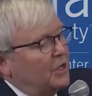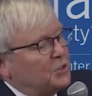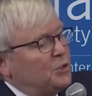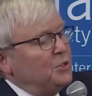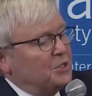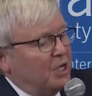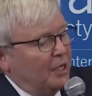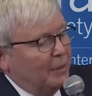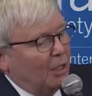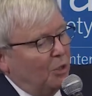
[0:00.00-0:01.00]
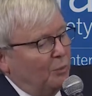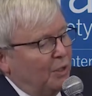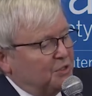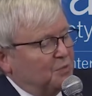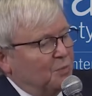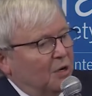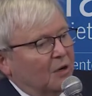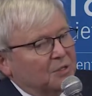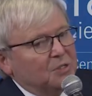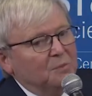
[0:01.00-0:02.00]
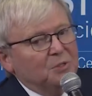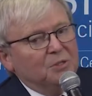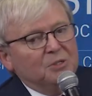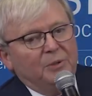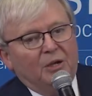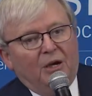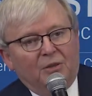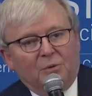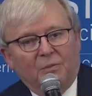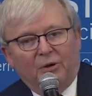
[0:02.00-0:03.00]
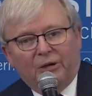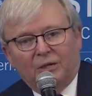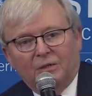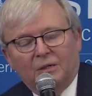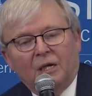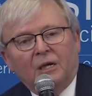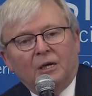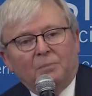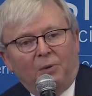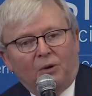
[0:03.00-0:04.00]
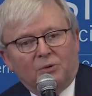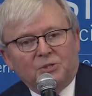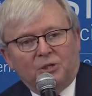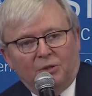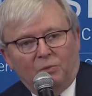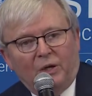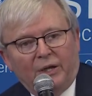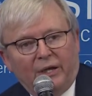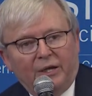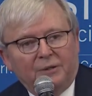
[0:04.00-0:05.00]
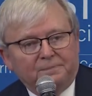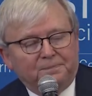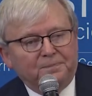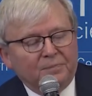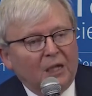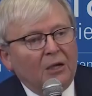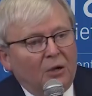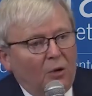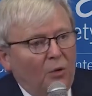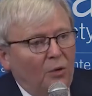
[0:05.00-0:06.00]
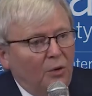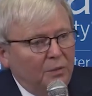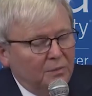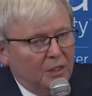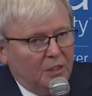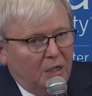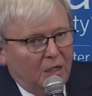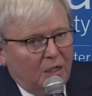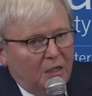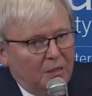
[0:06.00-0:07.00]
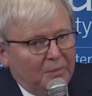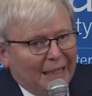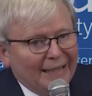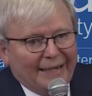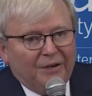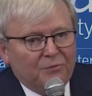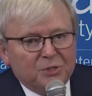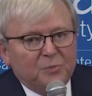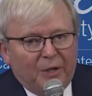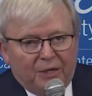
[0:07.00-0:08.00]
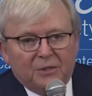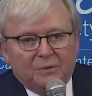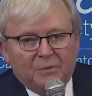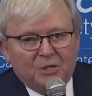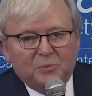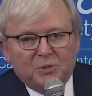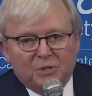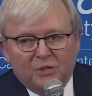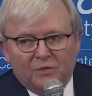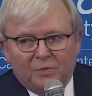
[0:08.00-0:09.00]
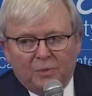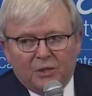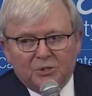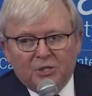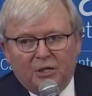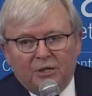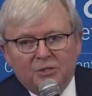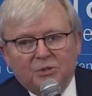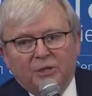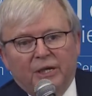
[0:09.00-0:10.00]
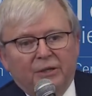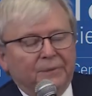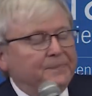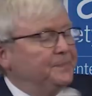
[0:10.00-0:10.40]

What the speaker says: to the table a whole bunch of prior assumptions about either American hypocrisy on the one hand or a lack of respect as perceived by the Chinese on the other.